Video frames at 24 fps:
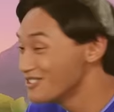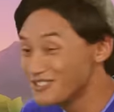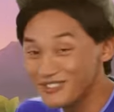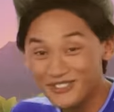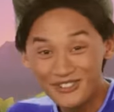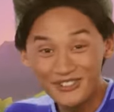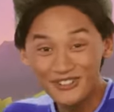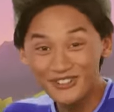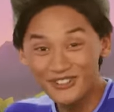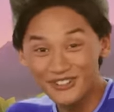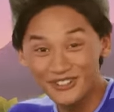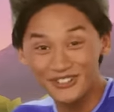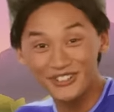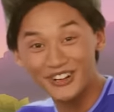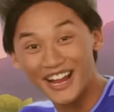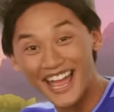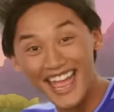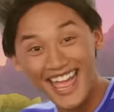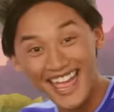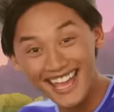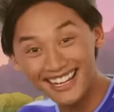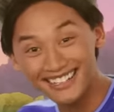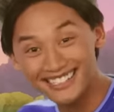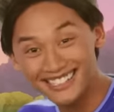Ooh,
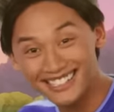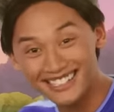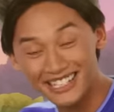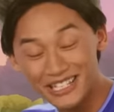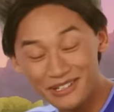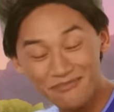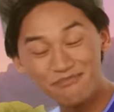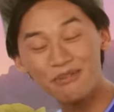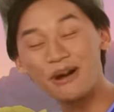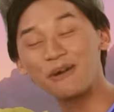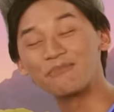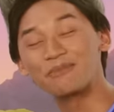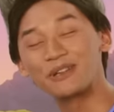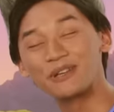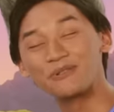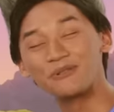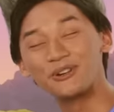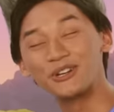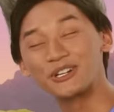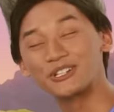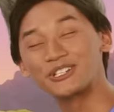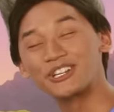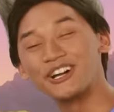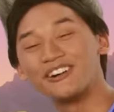excellent pumpkin
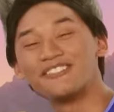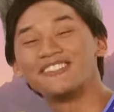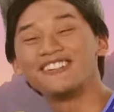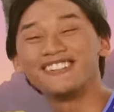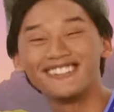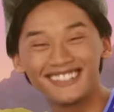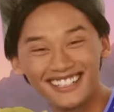work, Shovel.